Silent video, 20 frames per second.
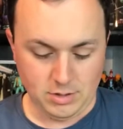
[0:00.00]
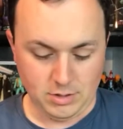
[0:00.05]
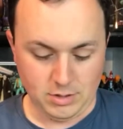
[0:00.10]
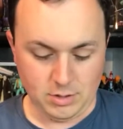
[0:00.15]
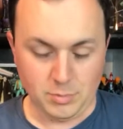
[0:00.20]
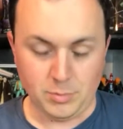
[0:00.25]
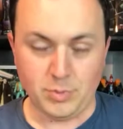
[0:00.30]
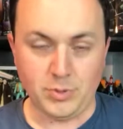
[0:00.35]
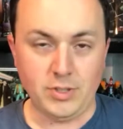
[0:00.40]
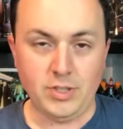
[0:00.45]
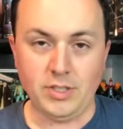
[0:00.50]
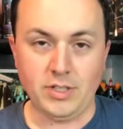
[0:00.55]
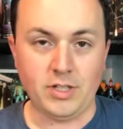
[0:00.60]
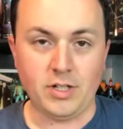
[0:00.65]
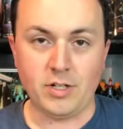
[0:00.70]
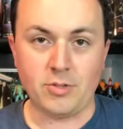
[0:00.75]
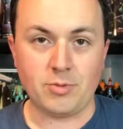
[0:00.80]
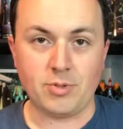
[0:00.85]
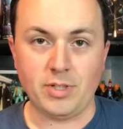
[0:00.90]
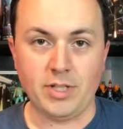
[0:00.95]
Completely
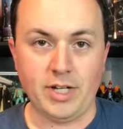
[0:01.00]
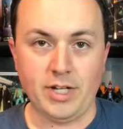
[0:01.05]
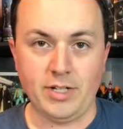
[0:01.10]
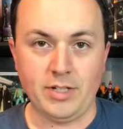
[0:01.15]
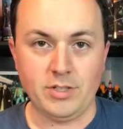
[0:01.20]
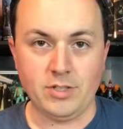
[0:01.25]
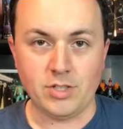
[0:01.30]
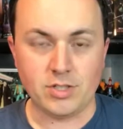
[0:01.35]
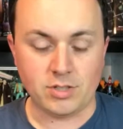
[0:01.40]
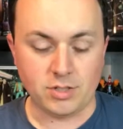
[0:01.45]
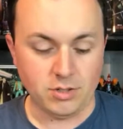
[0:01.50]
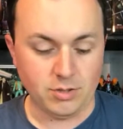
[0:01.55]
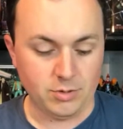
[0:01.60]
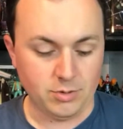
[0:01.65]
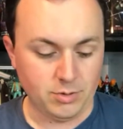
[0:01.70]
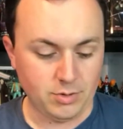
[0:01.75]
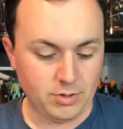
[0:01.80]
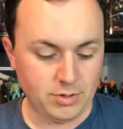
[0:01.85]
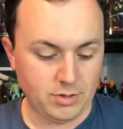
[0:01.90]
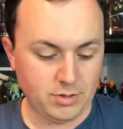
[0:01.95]
unrelated, just
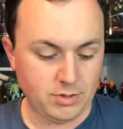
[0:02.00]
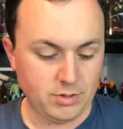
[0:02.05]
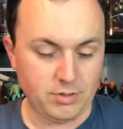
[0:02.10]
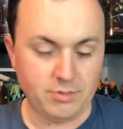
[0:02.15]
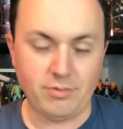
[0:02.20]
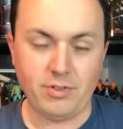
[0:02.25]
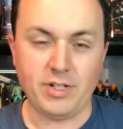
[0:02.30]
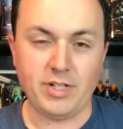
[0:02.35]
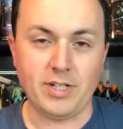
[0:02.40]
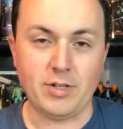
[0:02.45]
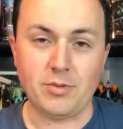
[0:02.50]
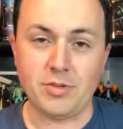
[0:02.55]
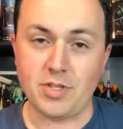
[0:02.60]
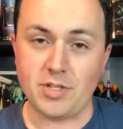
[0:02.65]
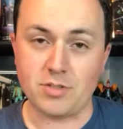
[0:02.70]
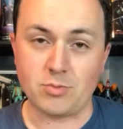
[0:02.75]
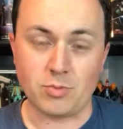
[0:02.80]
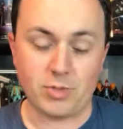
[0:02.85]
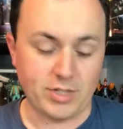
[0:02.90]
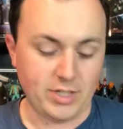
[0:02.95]
loose. It's funny how
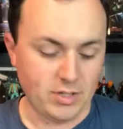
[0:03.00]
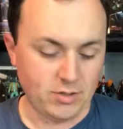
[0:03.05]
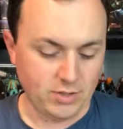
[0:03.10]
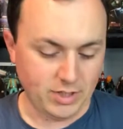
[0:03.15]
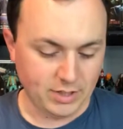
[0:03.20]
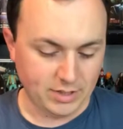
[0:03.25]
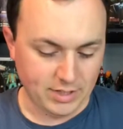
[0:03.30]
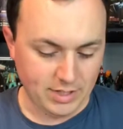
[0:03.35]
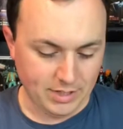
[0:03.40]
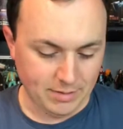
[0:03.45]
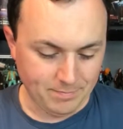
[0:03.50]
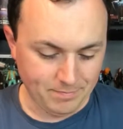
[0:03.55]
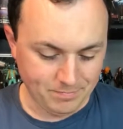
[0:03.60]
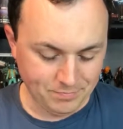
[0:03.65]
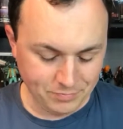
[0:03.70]
things work out like that.